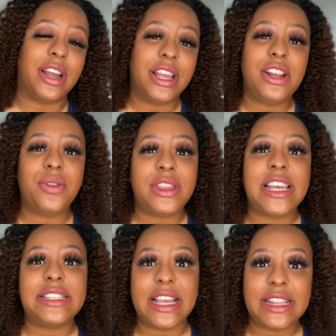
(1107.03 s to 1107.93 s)
you know,
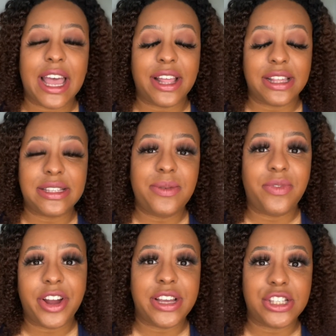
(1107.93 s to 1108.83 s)
things like that seem
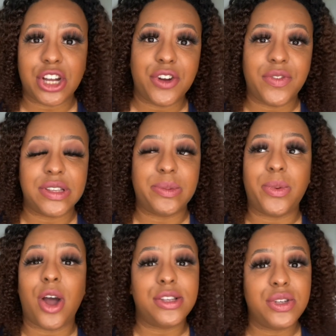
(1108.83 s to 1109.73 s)
very surface, but we're
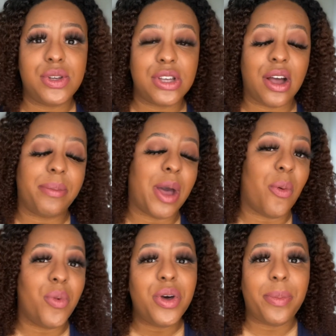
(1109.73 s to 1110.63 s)
also going to talk about
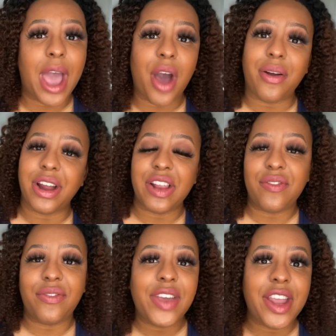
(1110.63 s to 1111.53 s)
willpower and
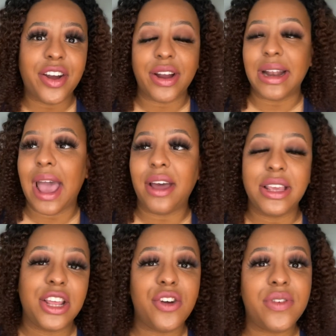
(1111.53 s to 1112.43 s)
fear and how to
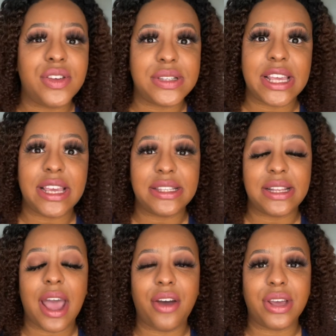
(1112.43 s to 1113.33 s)
get over those things and
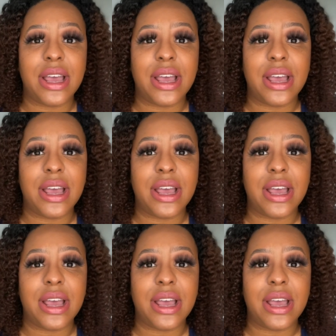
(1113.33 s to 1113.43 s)
how to